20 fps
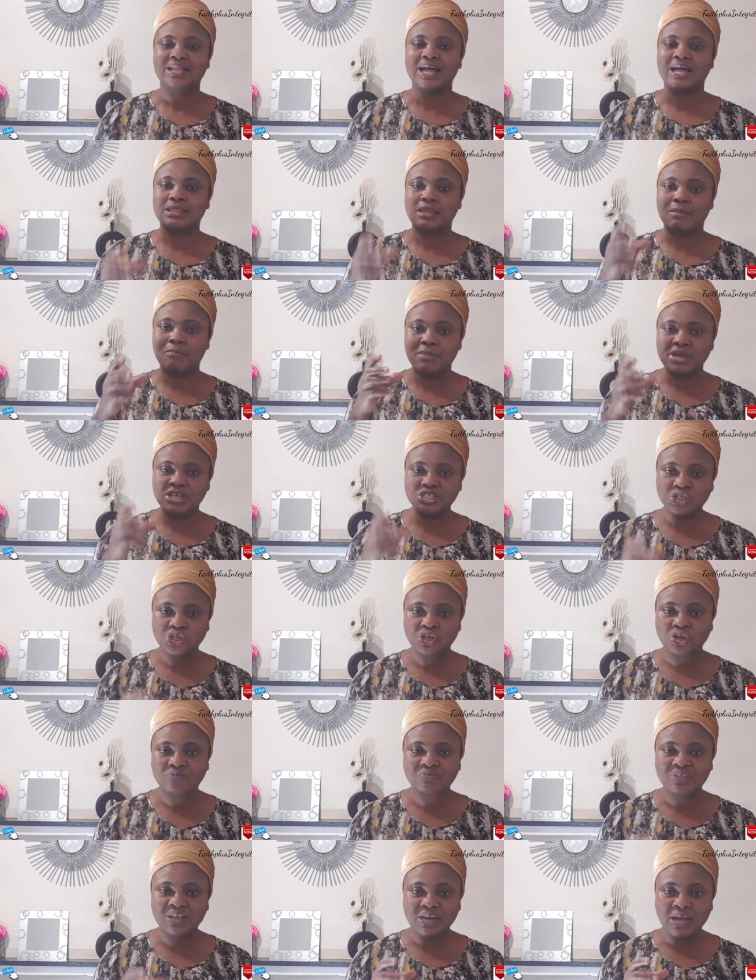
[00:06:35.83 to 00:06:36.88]
That the
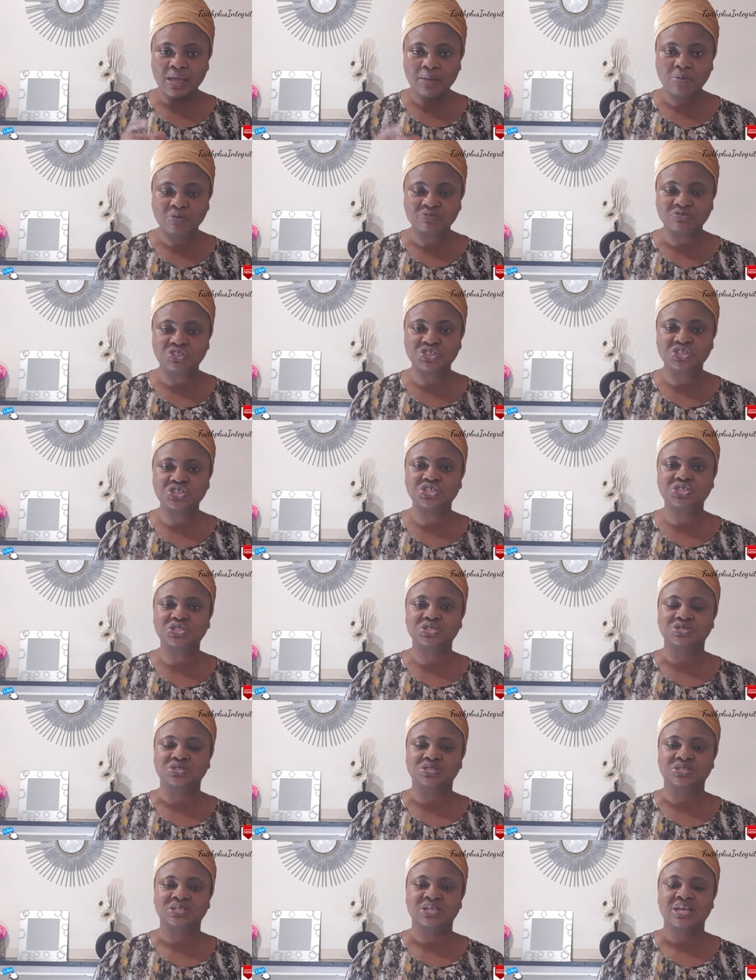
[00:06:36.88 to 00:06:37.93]
mention of the name of
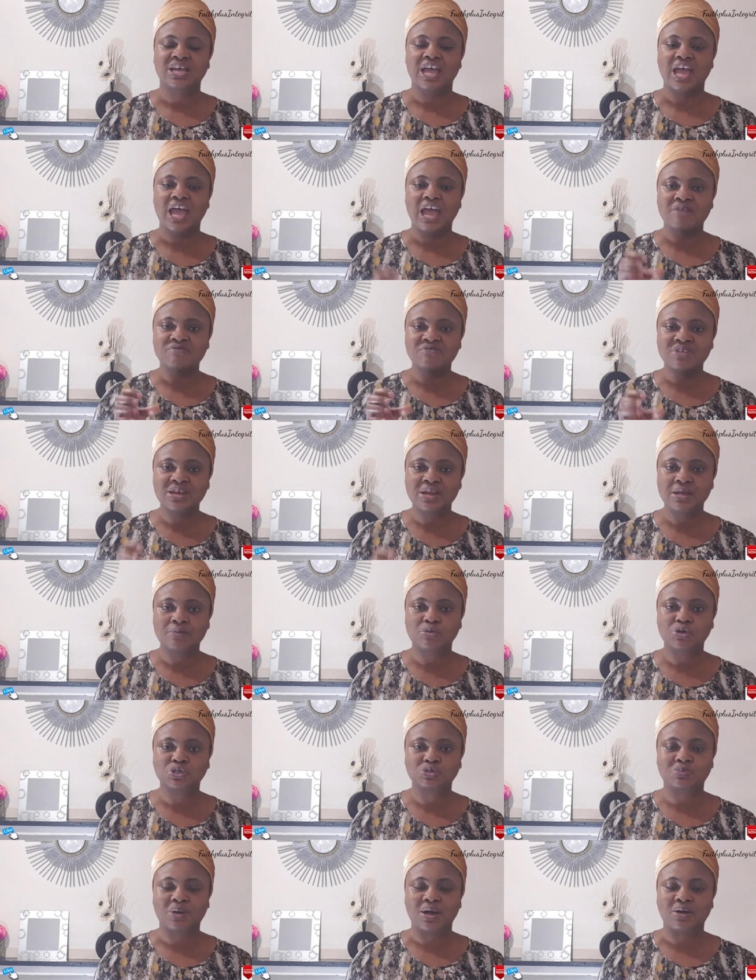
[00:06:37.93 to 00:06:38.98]
Jesus, every name
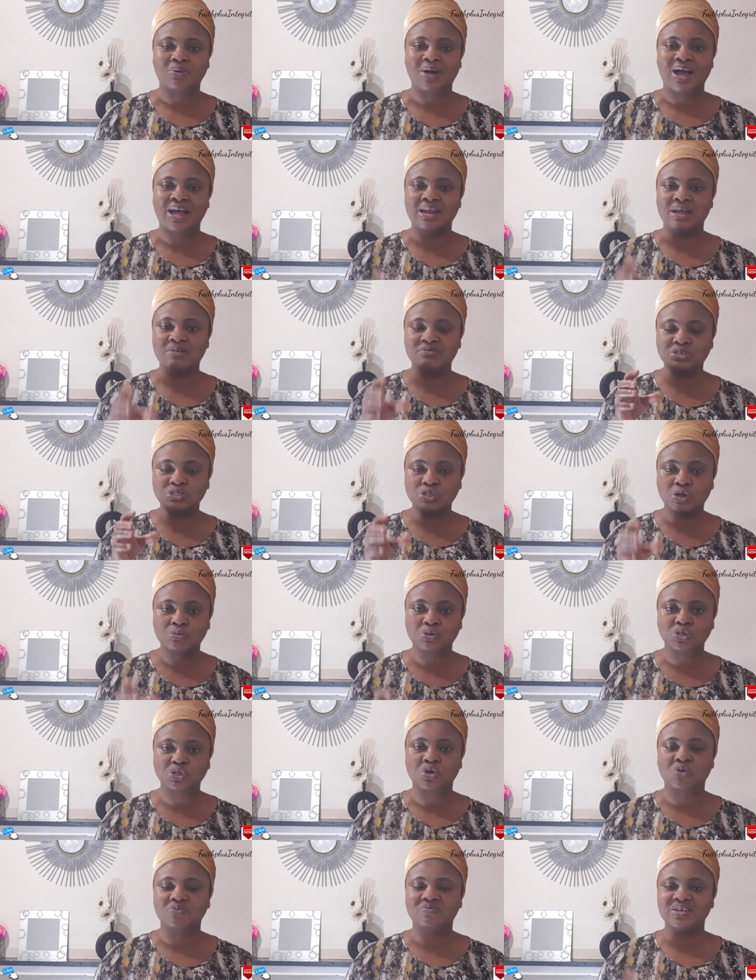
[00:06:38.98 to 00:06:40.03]
must bow and every tongue
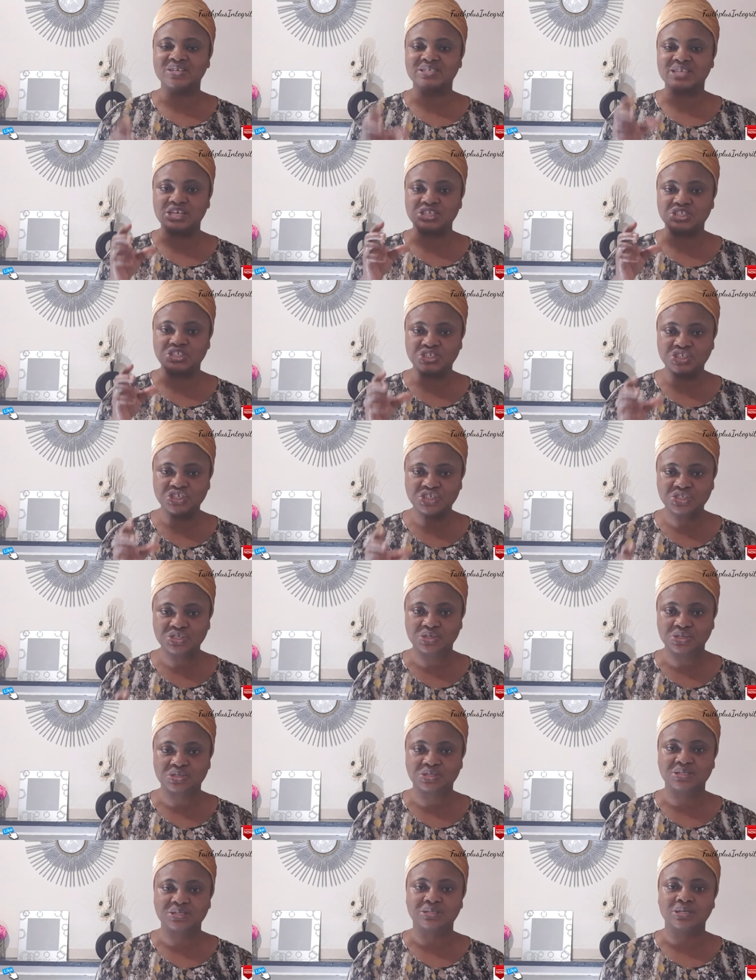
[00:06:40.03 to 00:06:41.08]
must confess that
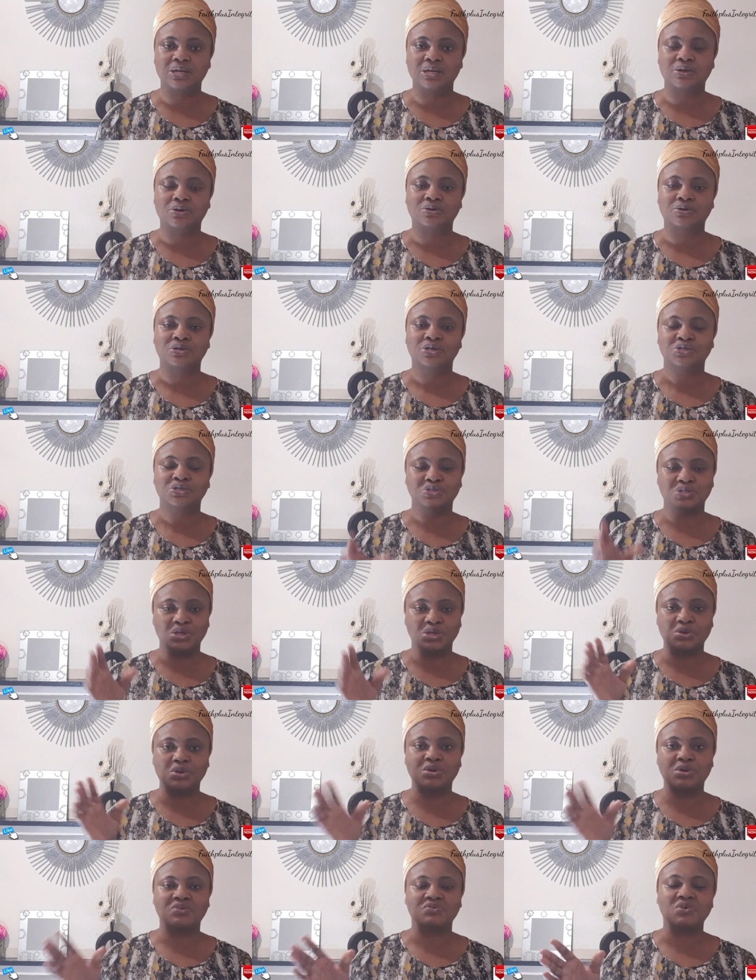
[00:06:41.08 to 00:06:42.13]
Jesus is the Lord, to the
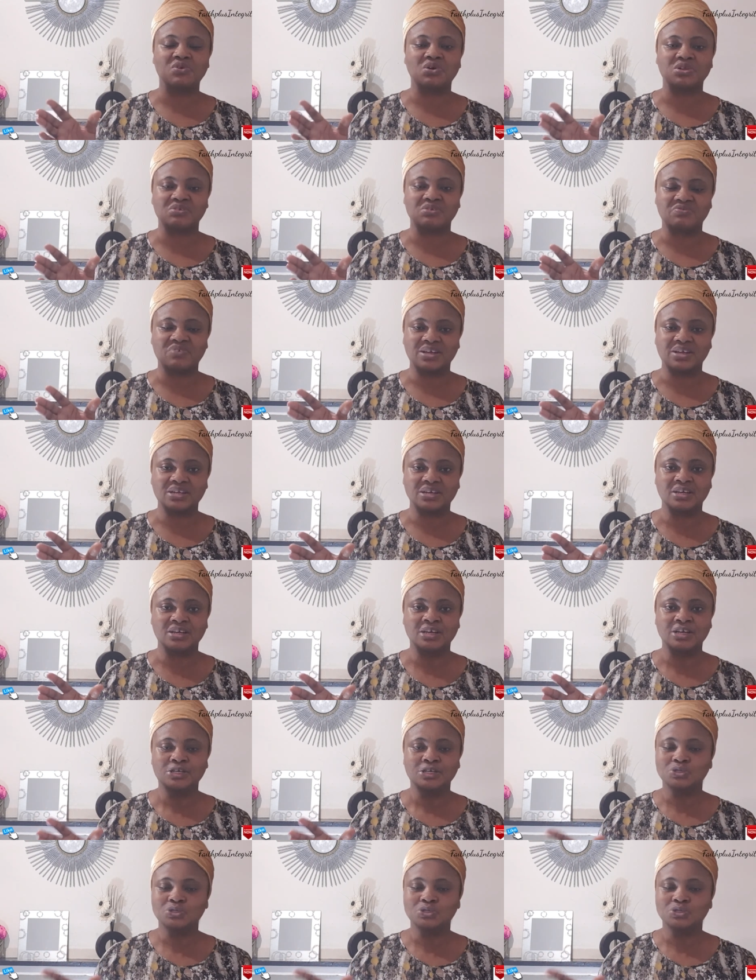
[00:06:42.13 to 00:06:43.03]
glory of God the Father.